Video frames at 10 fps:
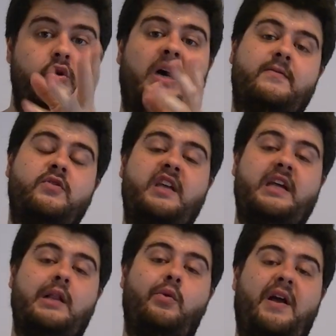You have to take
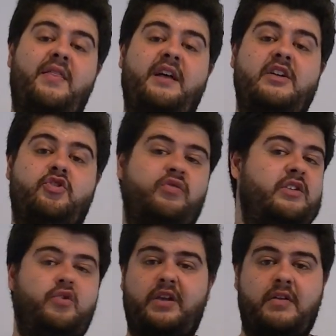a look at that
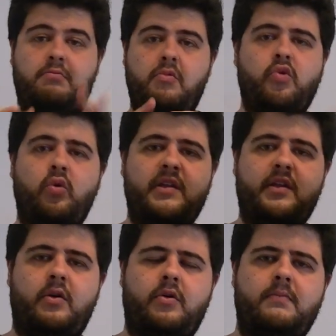trick. You can Google
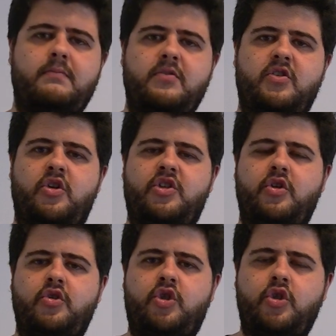it or search it
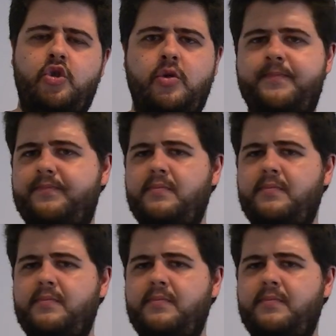on YouTube.